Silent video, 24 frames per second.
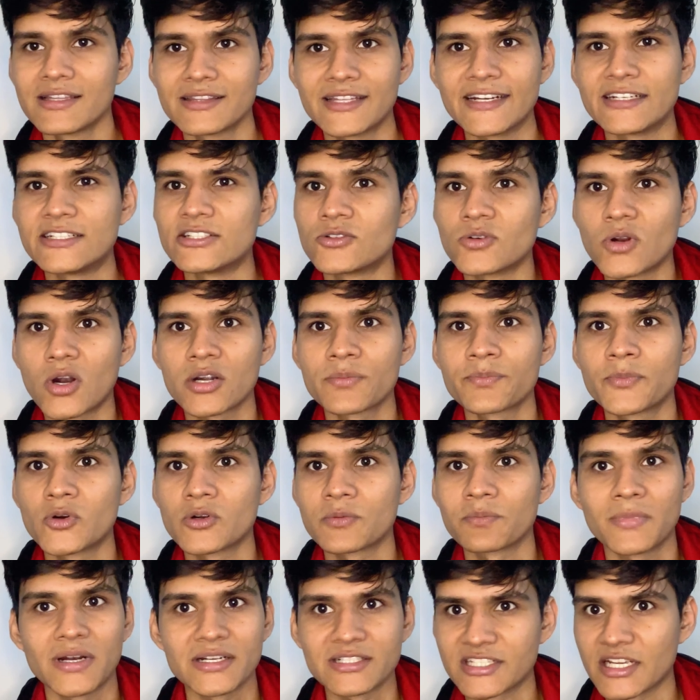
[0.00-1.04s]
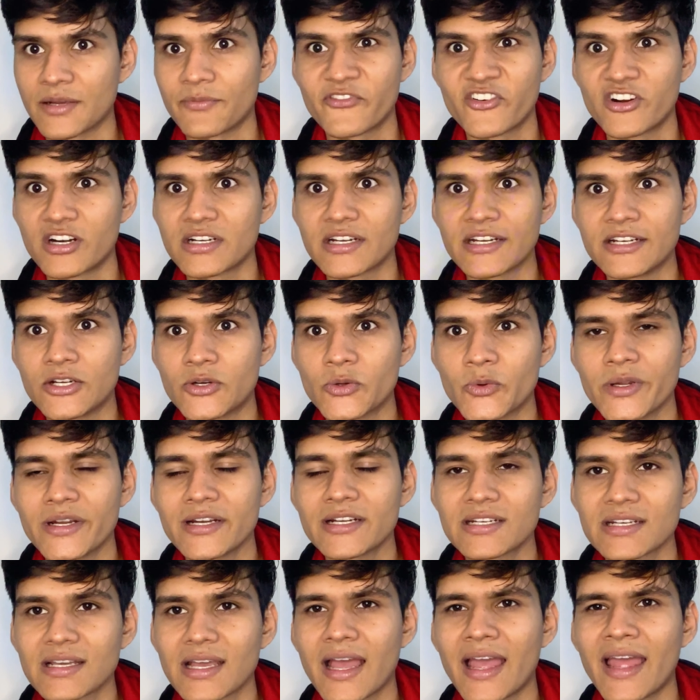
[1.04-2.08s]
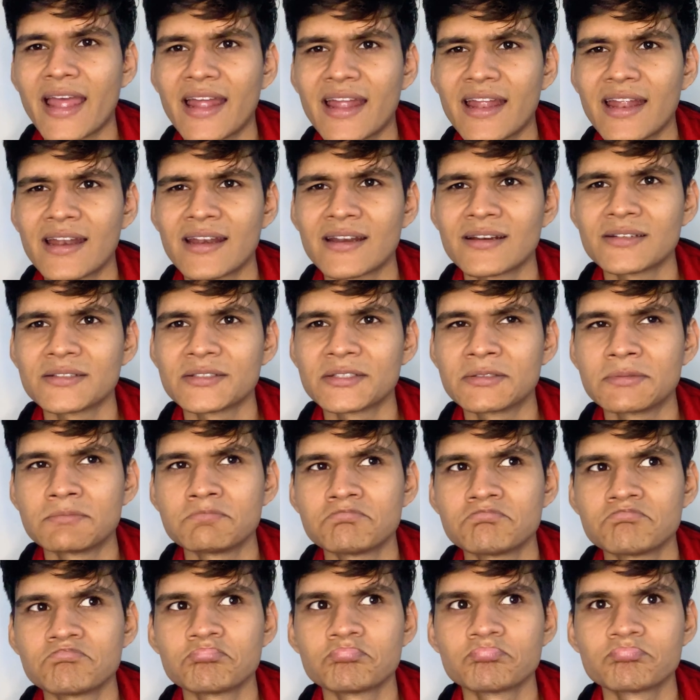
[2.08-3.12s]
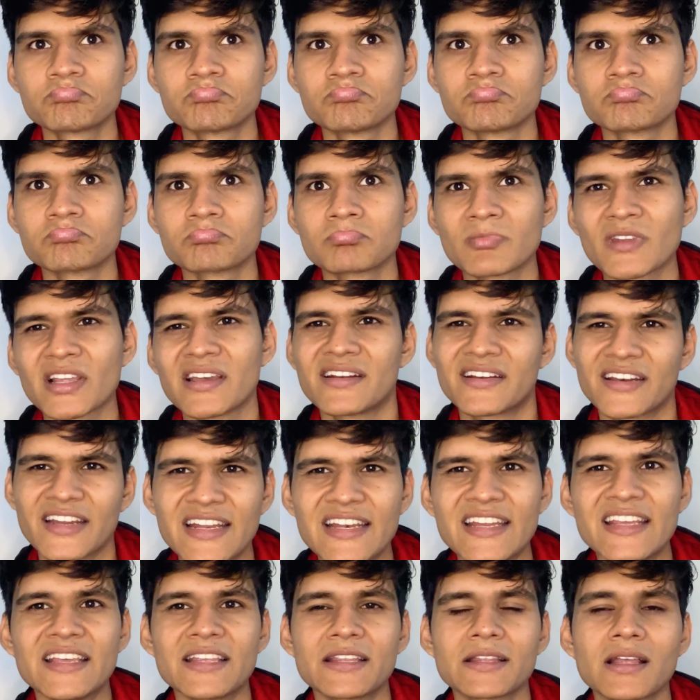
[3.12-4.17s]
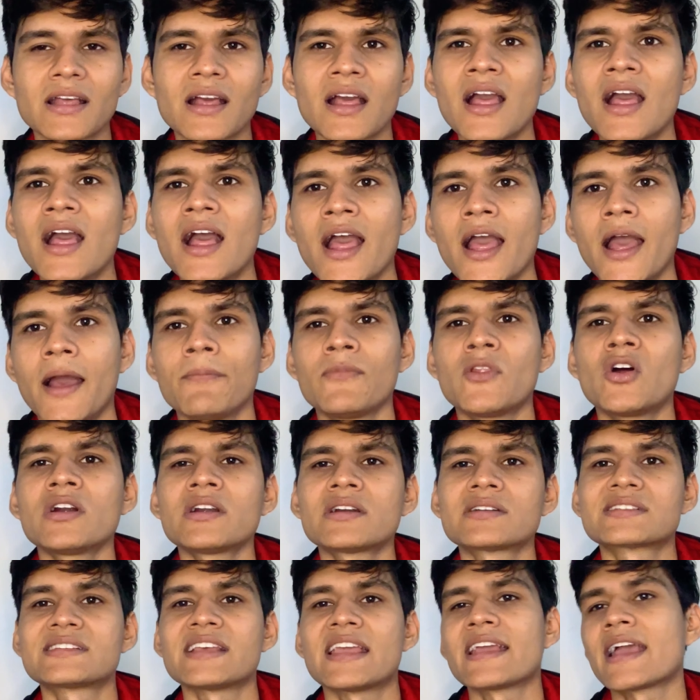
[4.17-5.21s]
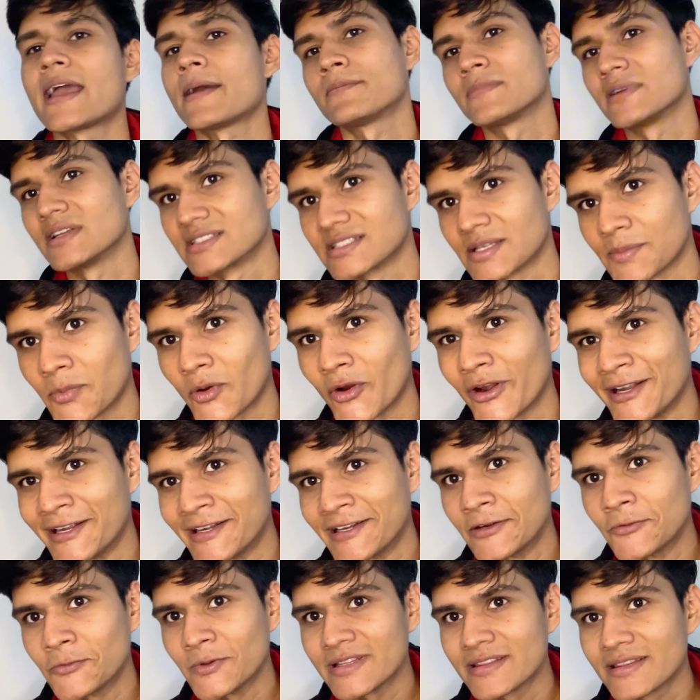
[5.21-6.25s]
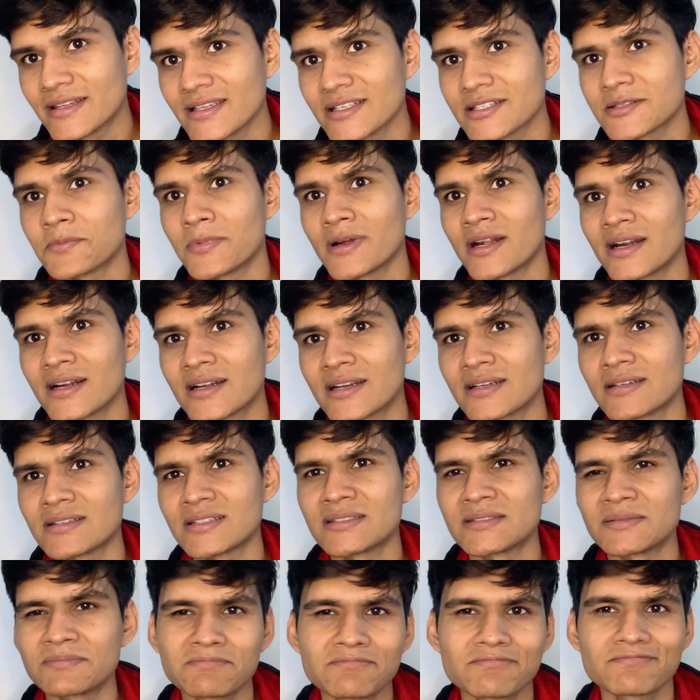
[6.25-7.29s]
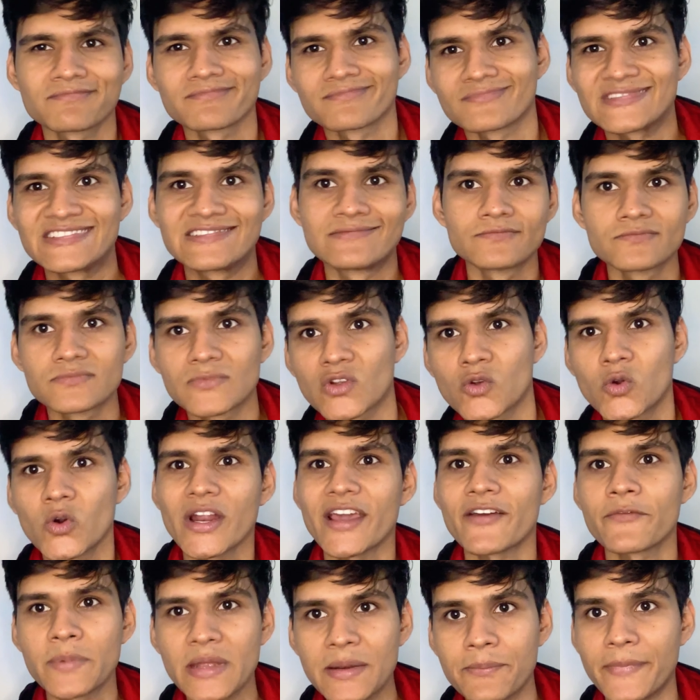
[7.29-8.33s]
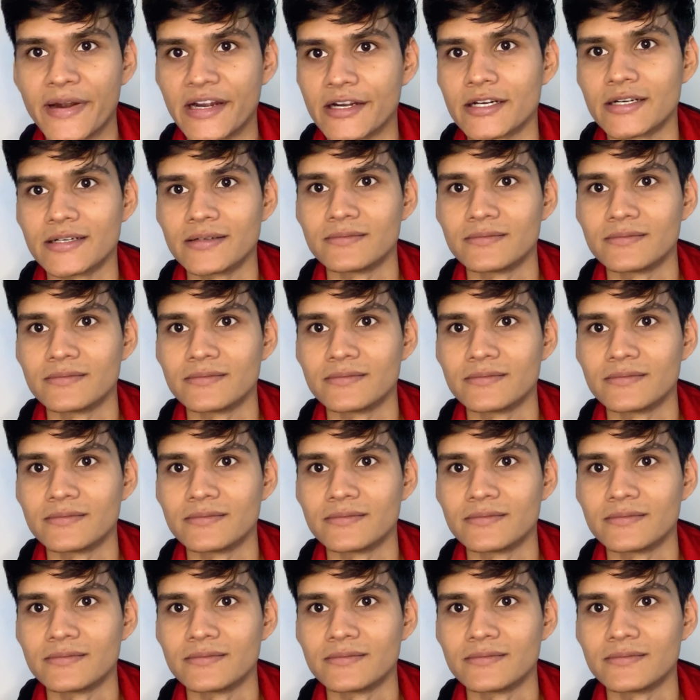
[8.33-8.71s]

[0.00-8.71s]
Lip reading: They did not put much effort into it, and really, I'm not saying I'm disappointed with this, but could have been better.